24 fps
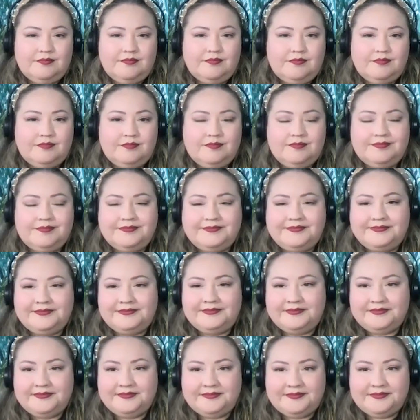
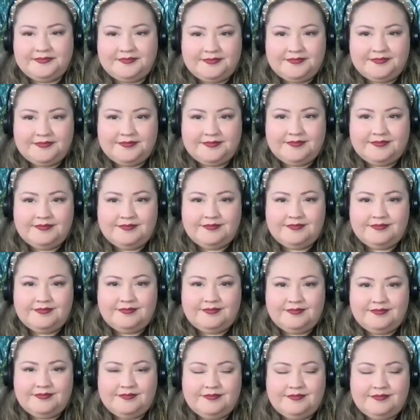
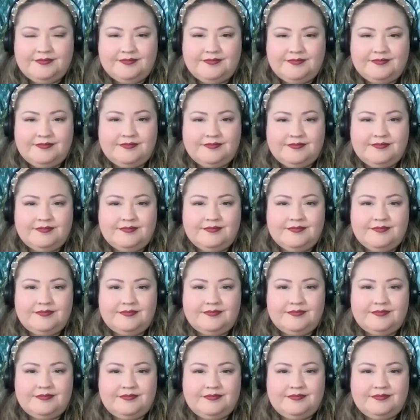
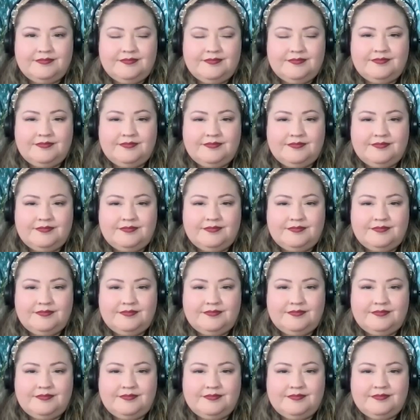
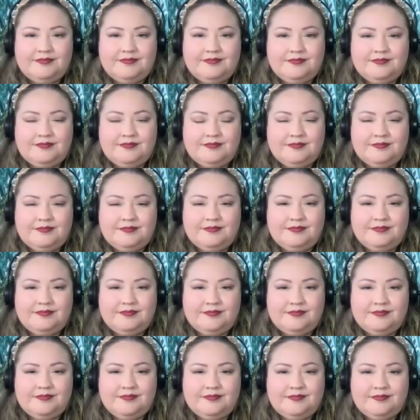(not speaking)